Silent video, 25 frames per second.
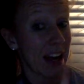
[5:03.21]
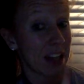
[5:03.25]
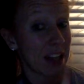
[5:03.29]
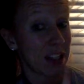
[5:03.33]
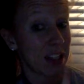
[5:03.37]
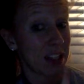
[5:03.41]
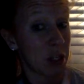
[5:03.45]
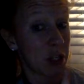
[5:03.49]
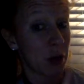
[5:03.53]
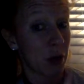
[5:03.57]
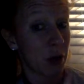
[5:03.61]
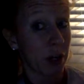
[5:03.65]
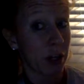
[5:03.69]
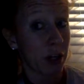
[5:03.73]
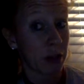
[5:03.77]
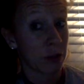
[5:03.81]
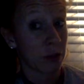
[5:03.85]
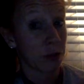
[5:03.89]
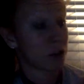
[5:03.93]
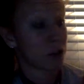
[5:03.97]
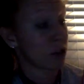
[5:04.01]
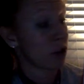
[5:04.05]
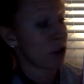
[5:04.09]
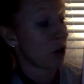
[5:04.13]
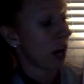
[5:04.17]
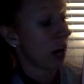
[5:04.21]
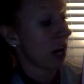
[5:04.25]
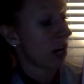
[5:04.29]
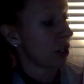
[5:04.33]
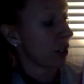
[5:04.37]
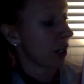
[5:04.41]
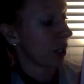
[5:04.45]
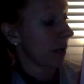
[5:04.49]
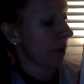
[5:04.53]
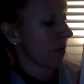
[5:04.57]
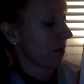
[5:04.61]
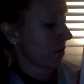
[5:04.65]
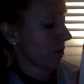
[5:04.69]
is do our new
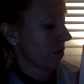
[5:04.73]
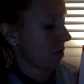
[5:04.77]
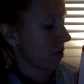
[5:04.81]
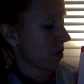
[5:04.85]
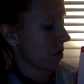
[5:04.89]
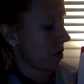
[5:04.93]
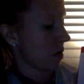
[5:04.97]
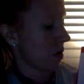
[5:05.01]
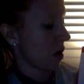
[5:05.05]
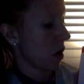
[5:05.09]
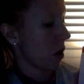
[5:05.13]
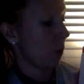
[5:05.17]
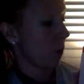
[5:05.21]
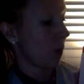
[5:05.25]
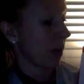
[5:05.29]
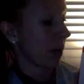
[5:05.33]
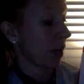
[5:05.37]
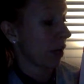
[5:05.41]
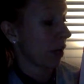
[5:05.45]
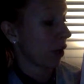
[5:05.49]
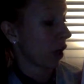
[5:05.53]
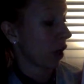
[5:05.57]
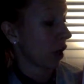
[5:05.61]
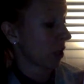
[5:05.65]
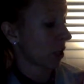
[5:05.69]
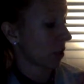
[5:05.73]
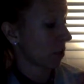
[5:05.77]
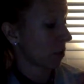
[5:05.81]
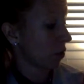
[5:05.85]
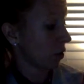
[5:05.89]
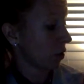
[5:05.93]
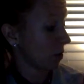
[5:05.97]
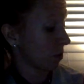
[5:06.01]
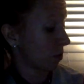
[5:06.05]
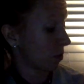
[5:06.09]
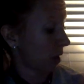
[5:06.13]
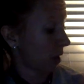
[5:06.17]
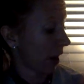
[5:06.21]
strategy. We can cross
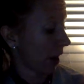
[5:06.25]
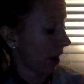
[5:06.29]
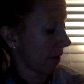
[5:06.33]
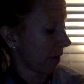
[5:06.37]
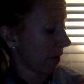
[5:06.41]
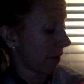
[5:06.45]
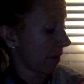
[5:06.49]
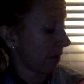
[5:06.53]
multiply.